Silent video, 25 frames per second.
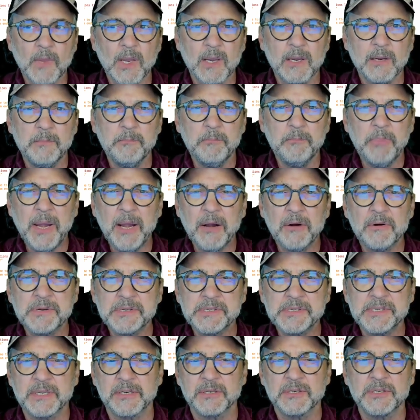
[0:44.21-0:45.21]

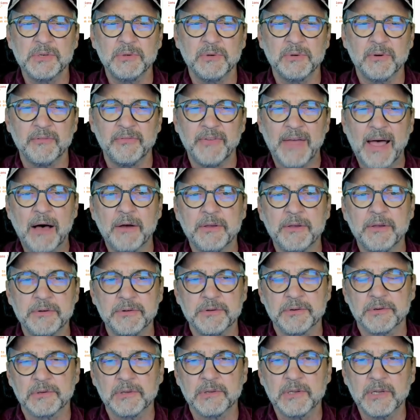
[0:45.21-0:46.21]
comparison to a value
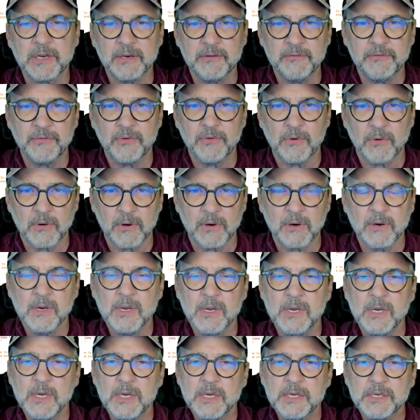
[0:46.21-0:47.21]
you're looking for,
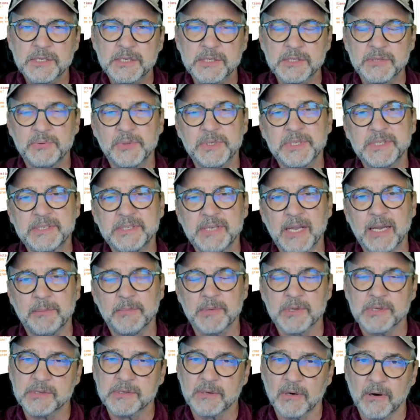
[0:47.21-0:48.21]
switch
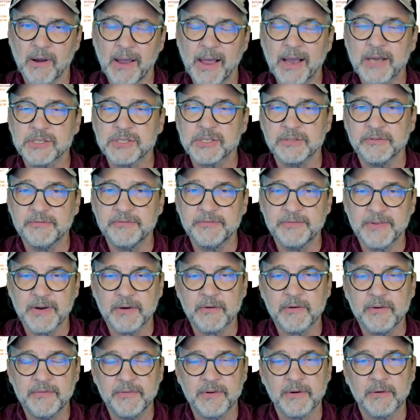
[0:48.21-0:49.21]
statements are actually
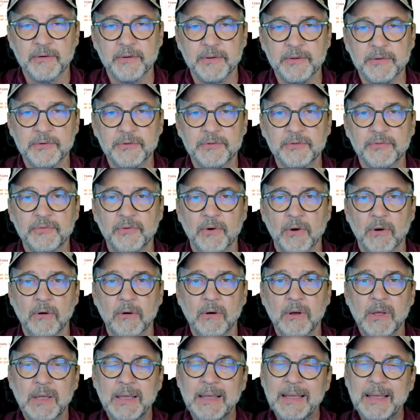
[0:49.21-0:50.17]
very, very useful.